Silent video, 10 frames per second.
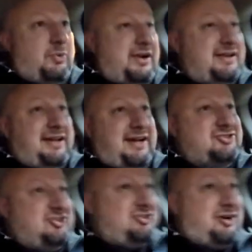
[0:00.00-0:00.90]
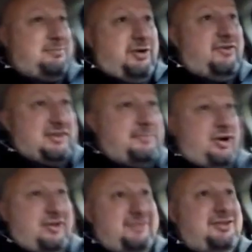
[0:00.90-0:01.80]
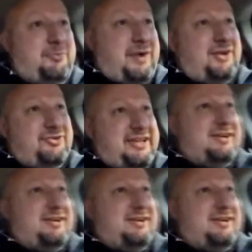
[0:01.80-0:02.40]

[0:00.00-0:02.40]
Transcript: we didn't actually start moving the ball until Myles